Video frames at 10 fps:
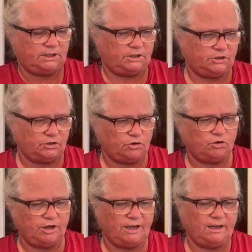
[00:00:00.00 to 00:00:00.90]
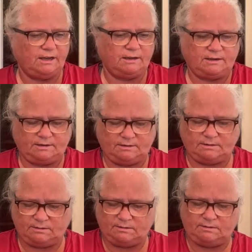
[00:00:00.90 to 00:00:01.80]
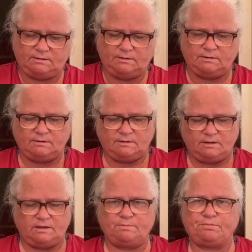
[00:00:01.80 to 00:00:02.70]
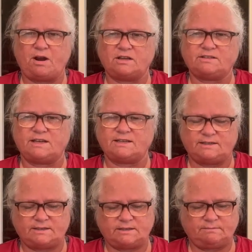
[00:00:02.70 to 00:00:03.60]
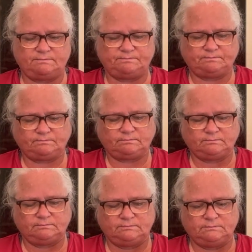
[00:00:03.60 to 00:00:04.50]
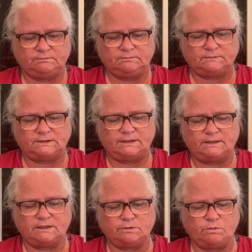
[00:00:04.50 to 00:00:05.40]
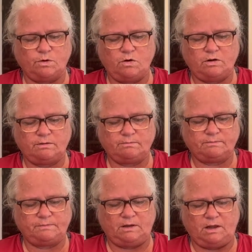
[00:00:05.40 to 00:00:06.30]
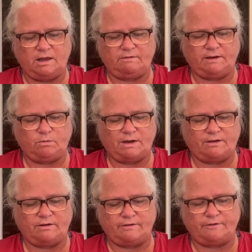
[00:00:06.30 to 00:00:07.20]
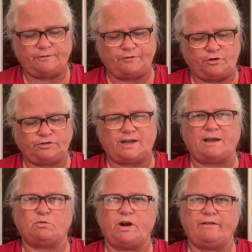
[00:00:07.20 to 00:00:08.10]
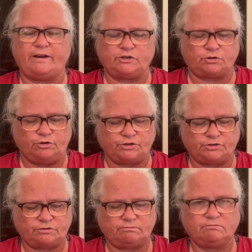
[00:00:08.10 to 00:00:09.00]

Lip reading: Enjoying the process. In this warm, lovely weather, the first day I'm wearing shorts.